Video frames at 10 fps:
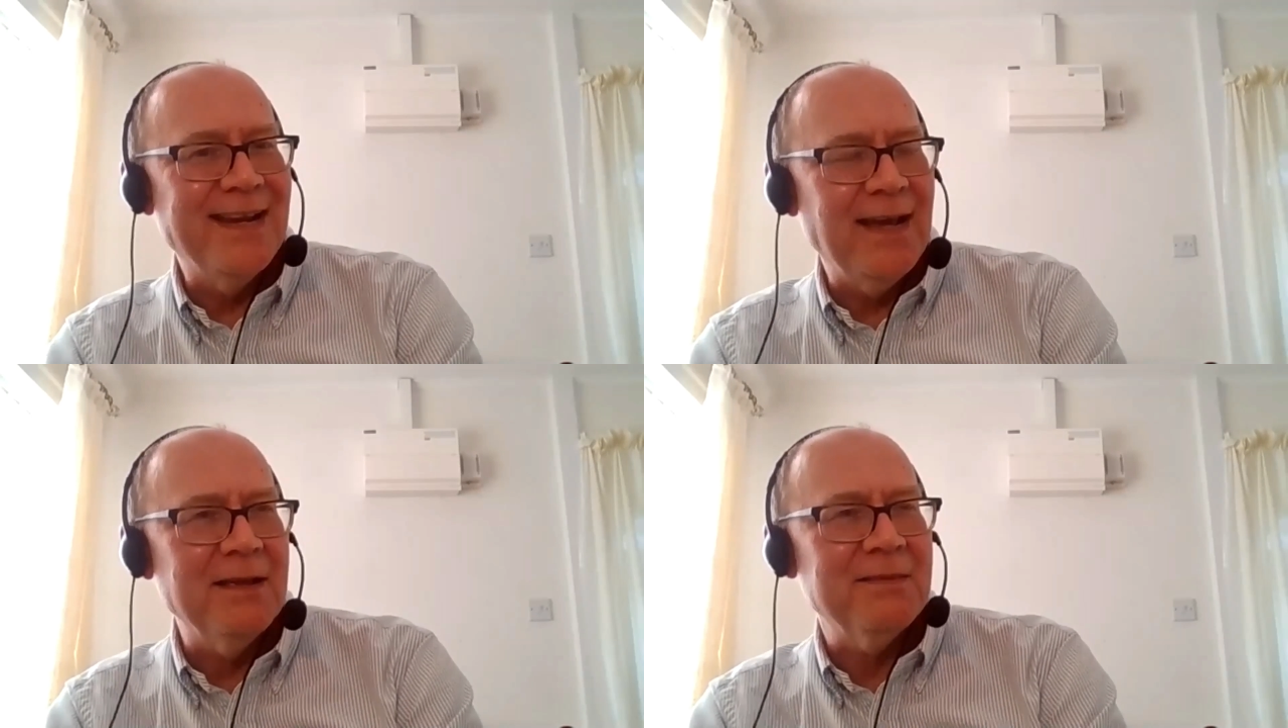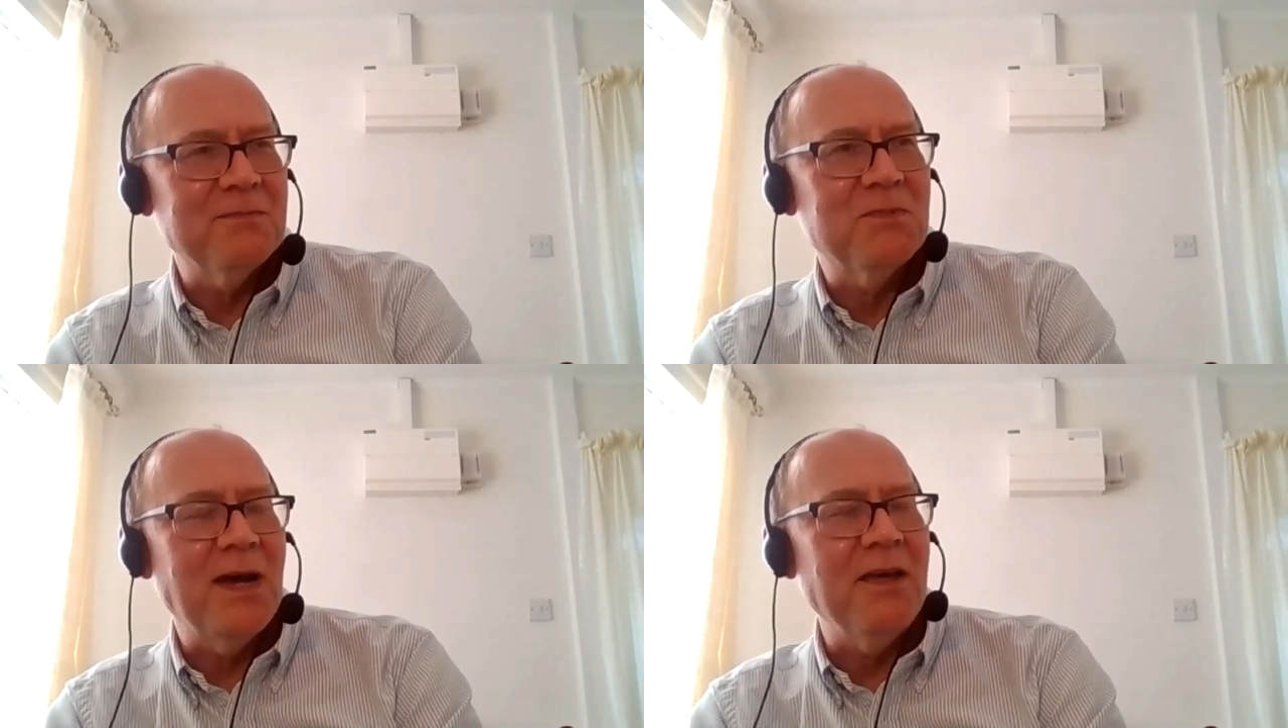I
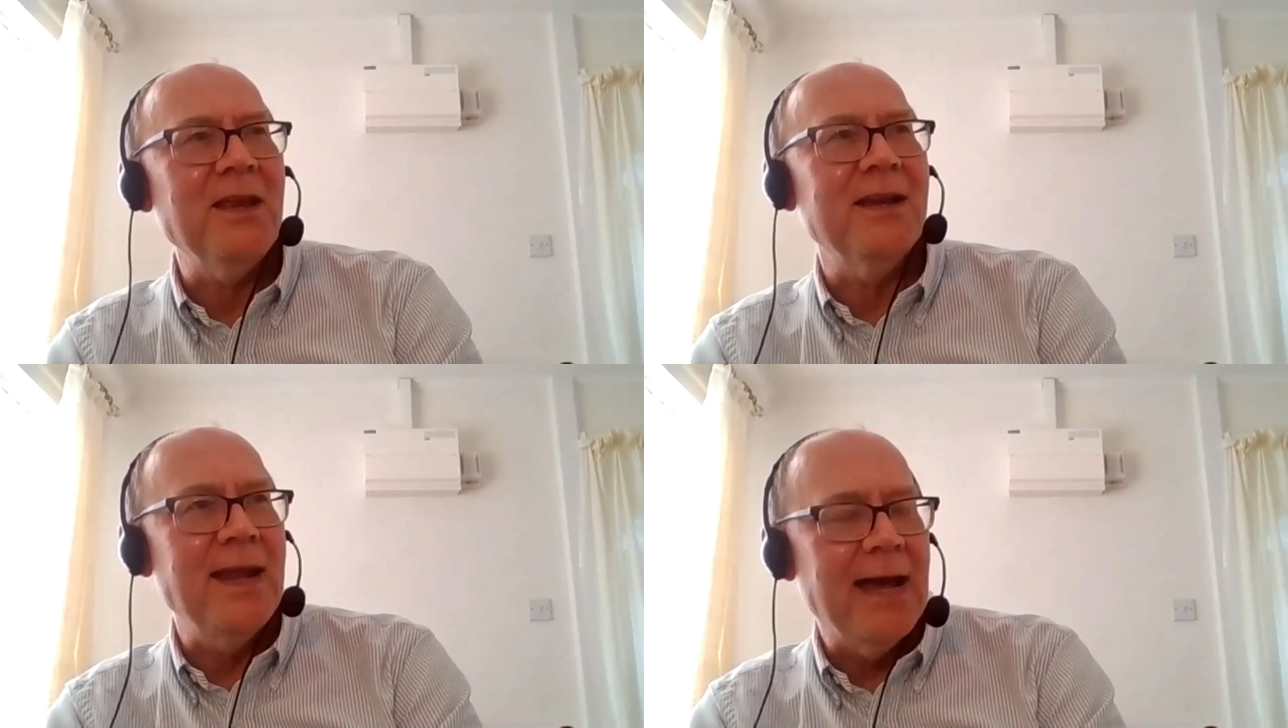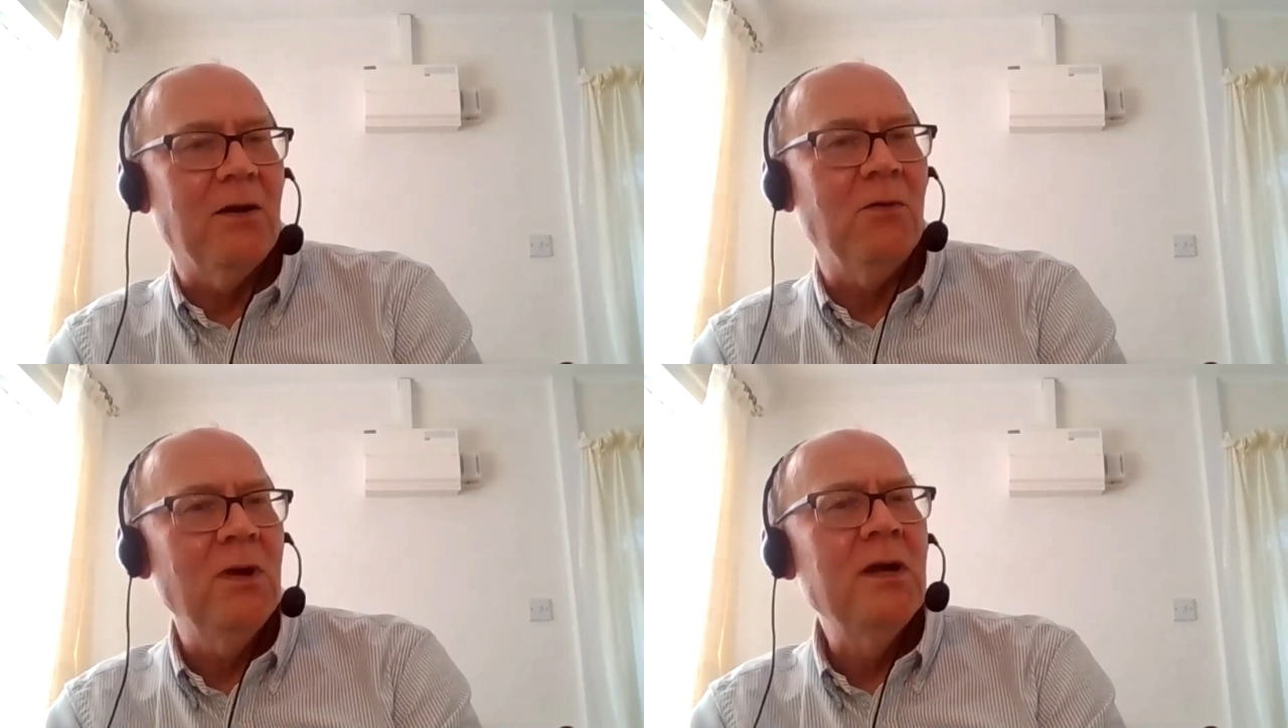think
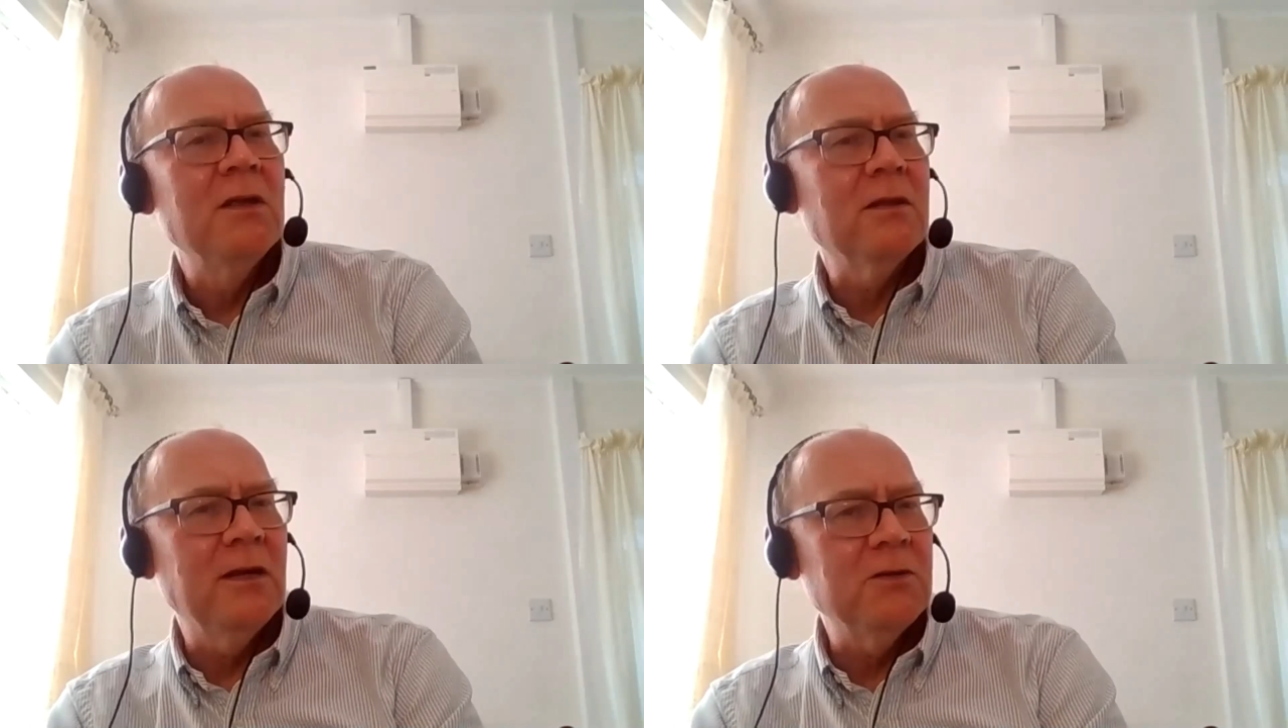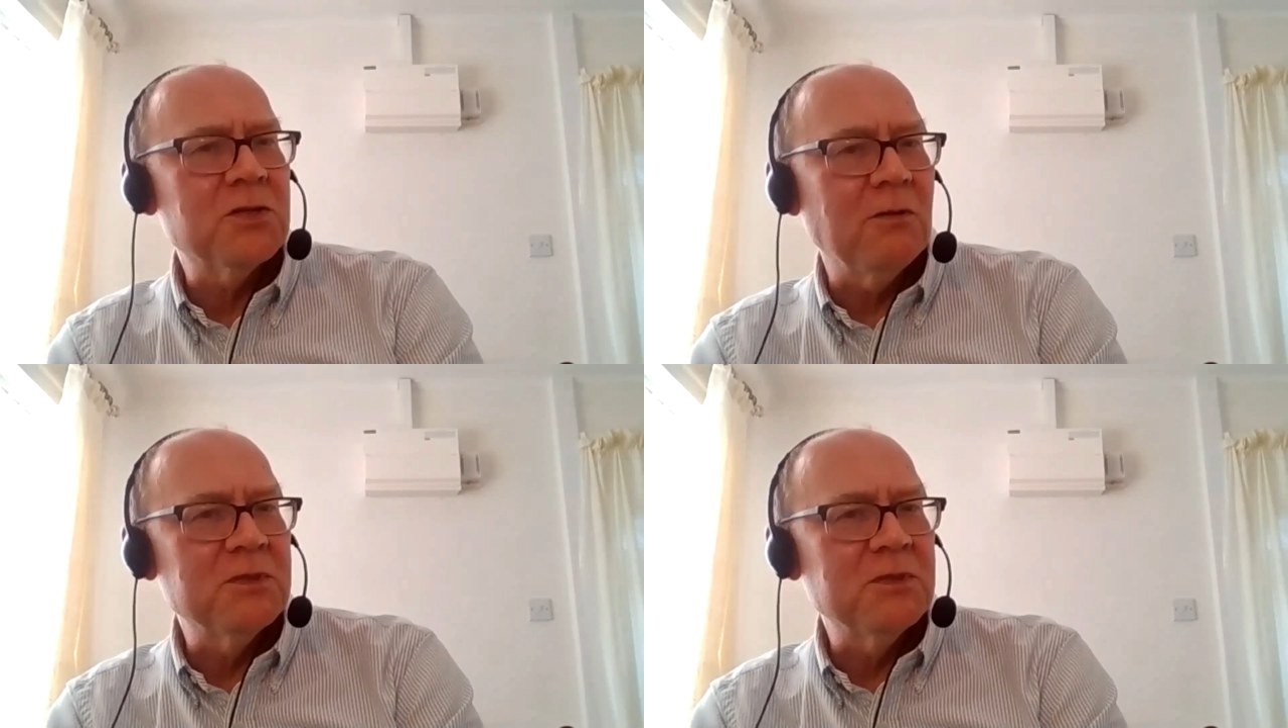now the loan charge